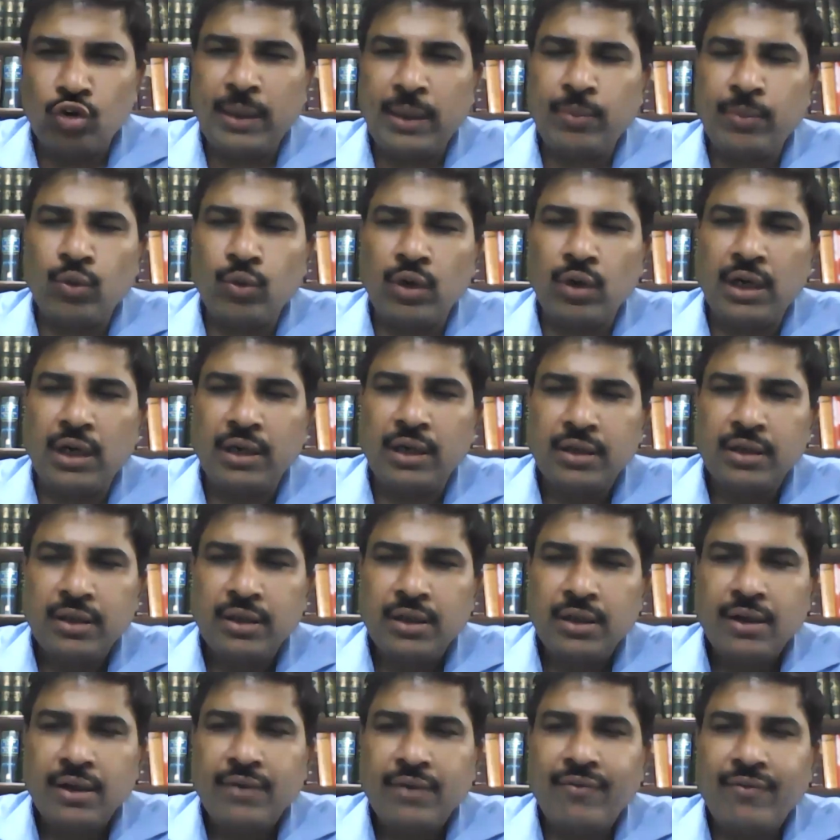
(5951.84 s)
Bunga
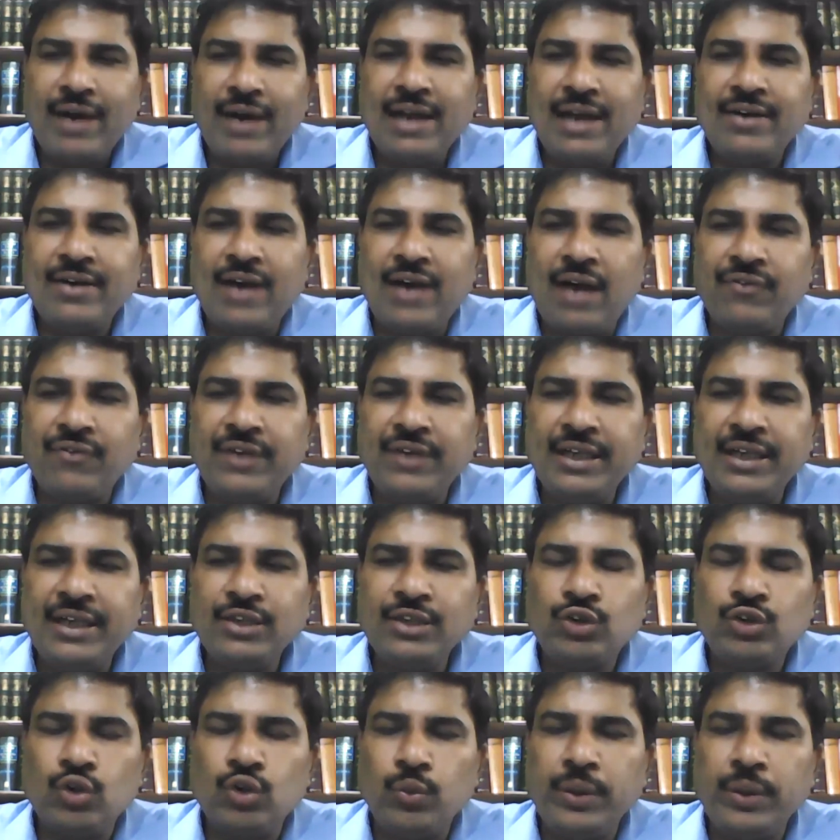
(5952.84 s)
while drafting,
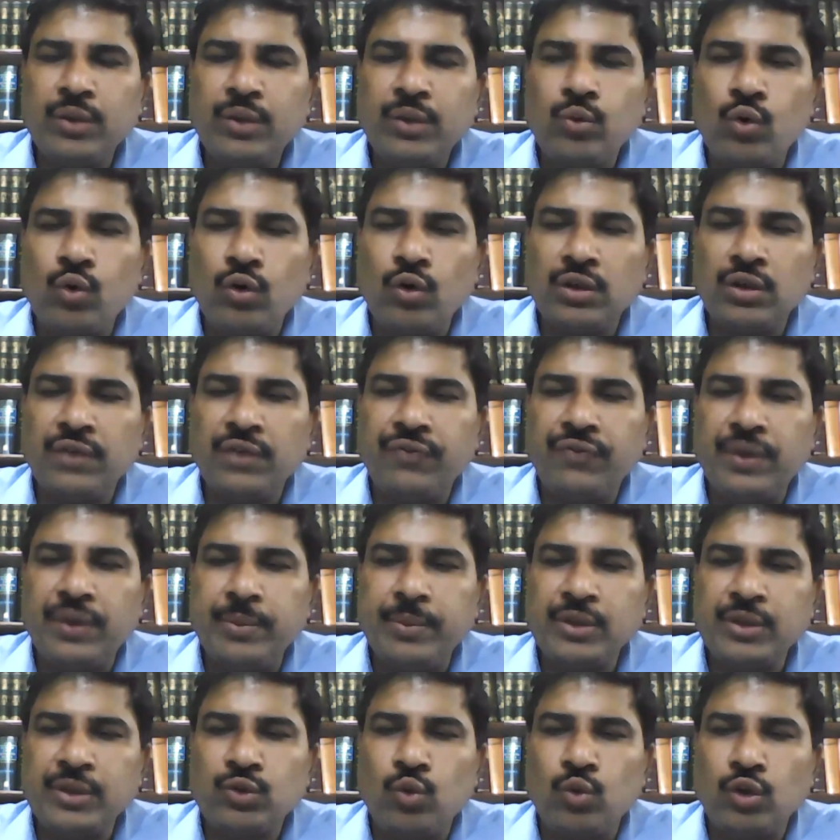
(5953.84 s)
should we quote the
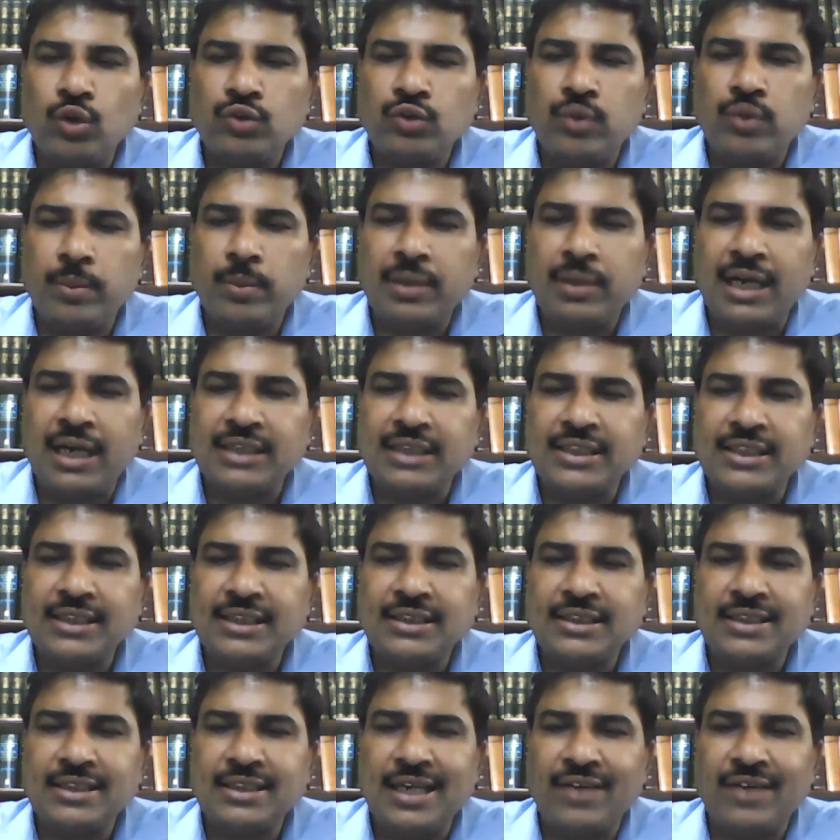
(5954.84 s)
famous quotes from
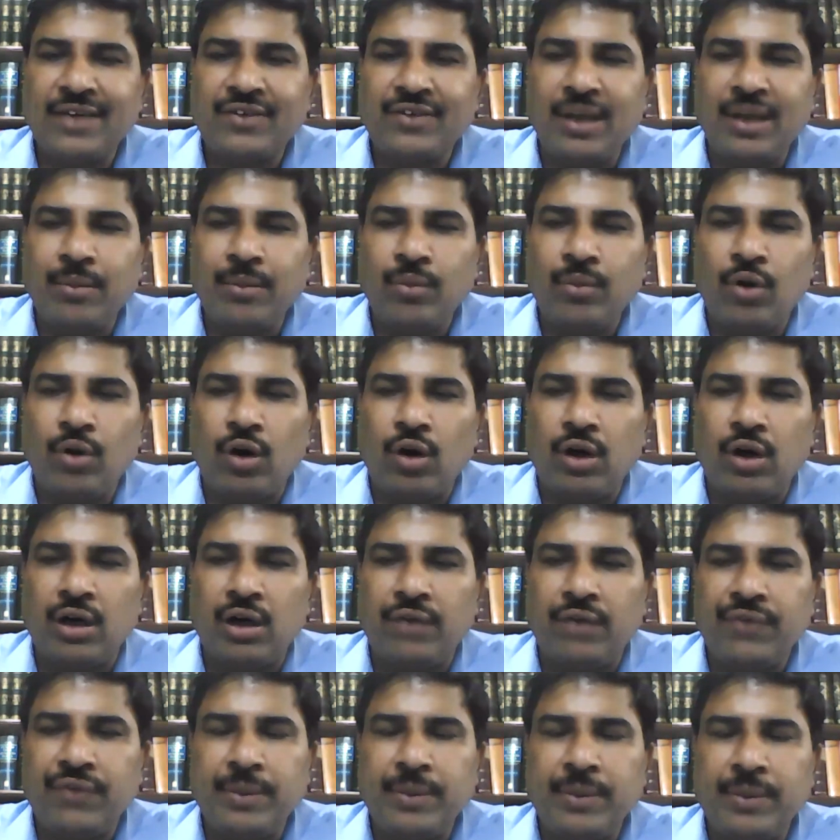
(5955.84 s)
classics and some uh,
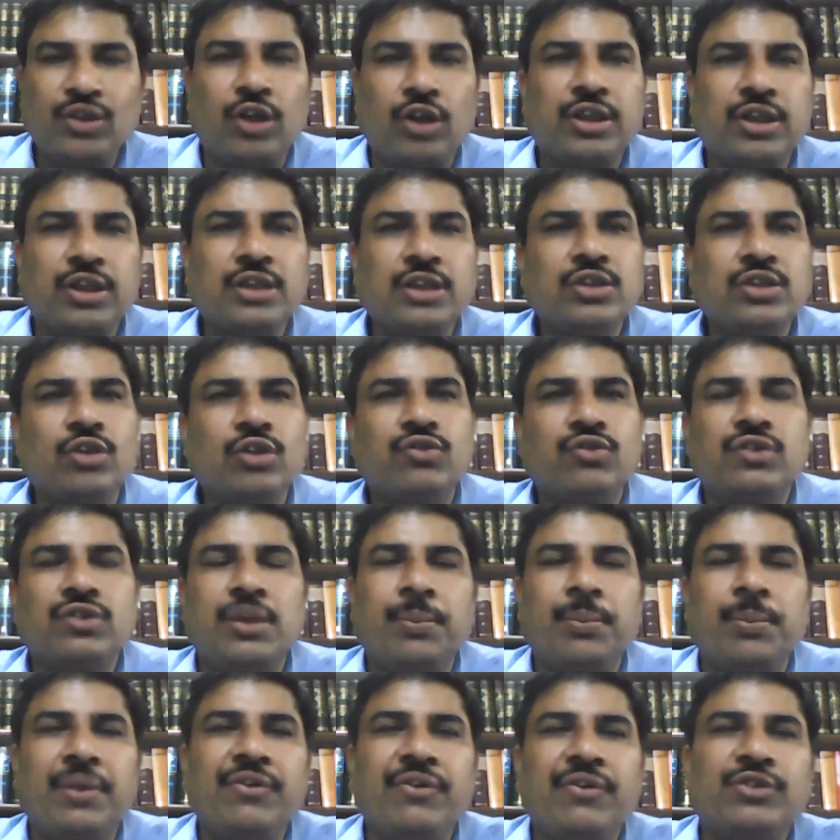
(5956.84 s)
famous authors, or
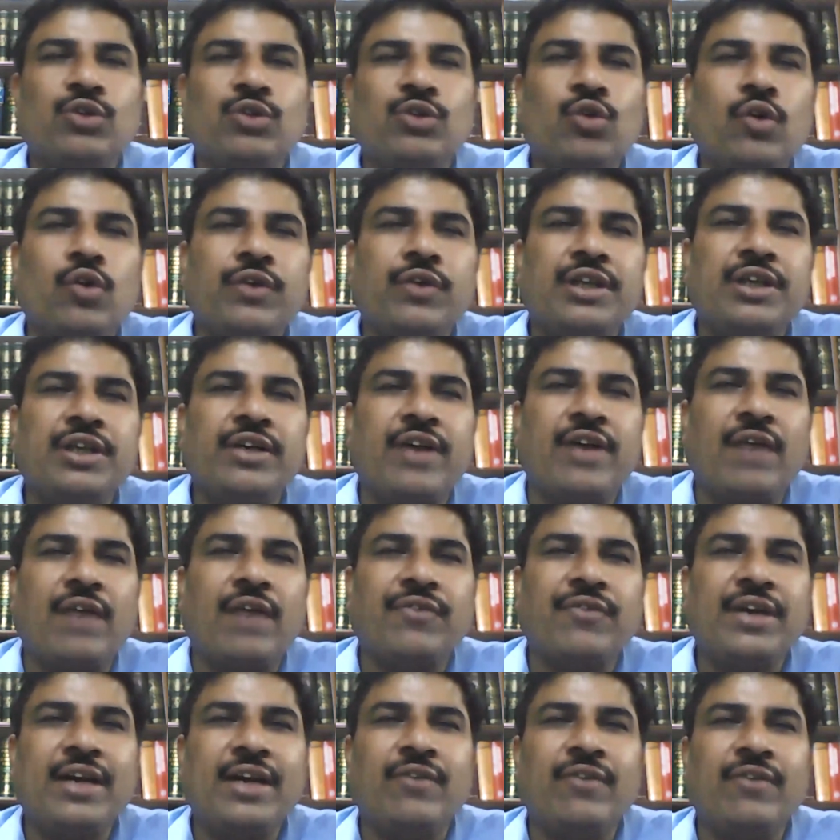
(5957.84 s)
simply we should go over the
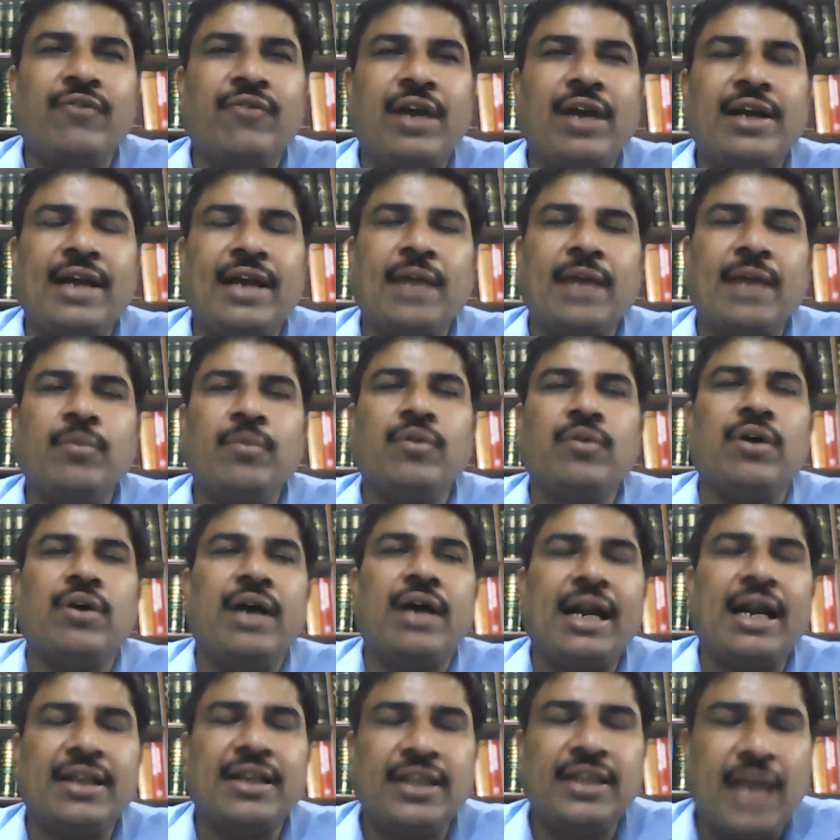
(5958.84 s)
drafting and while time
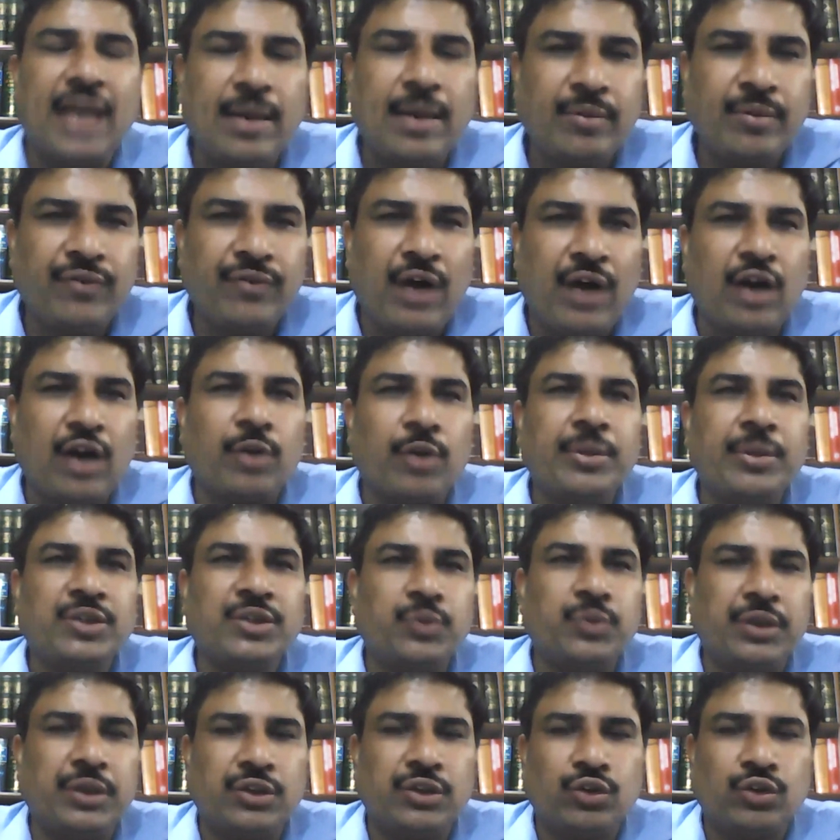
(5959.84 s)
at the time of arguments
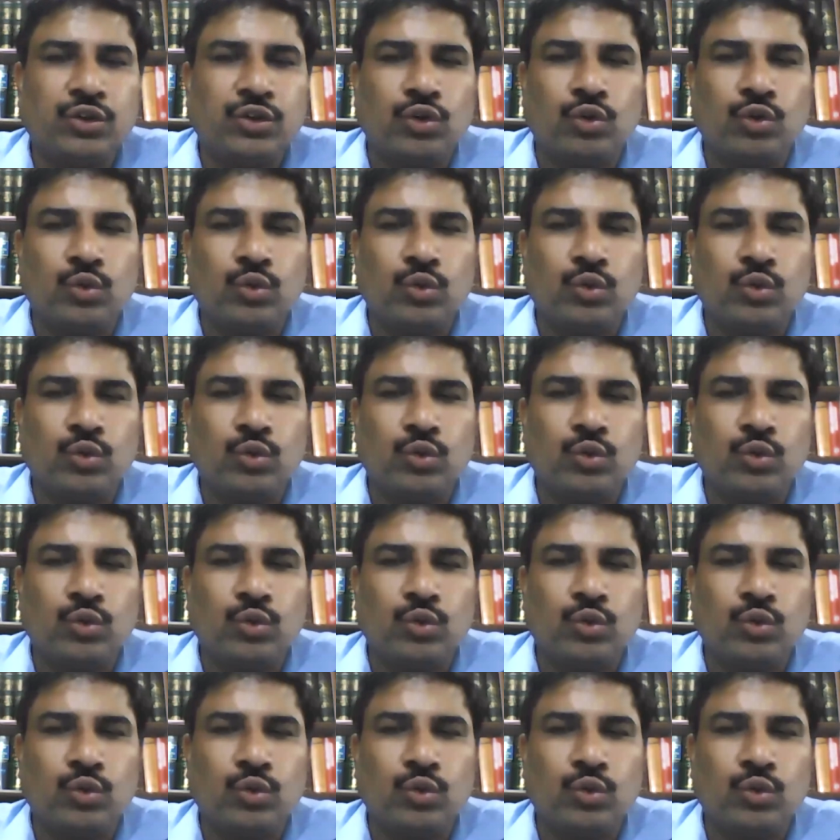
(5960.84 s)
we should See,